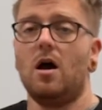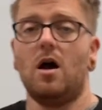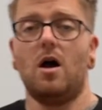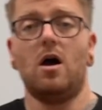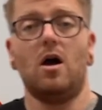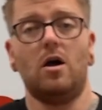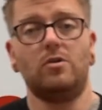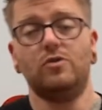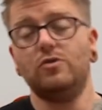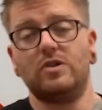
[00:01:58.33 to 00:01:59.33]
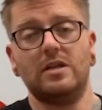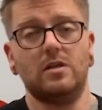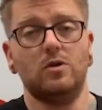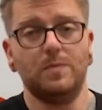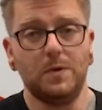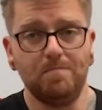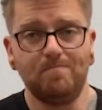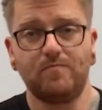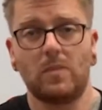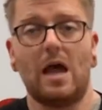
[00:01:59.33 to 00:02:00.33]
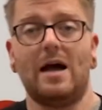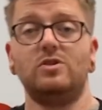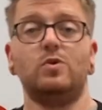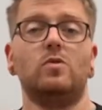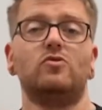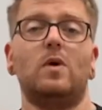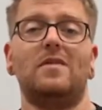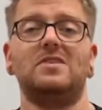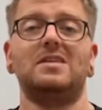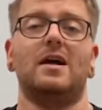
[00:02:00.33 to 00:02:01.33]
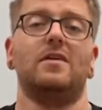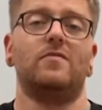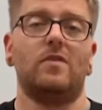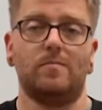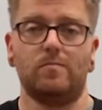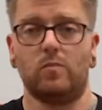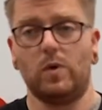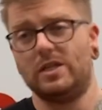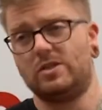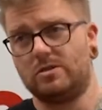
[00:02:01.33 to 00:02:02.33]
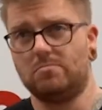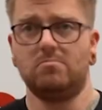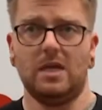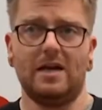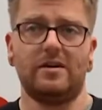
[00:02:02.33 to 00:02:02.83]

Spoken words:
are usually aluminum, and you also have a diaphragm, which 9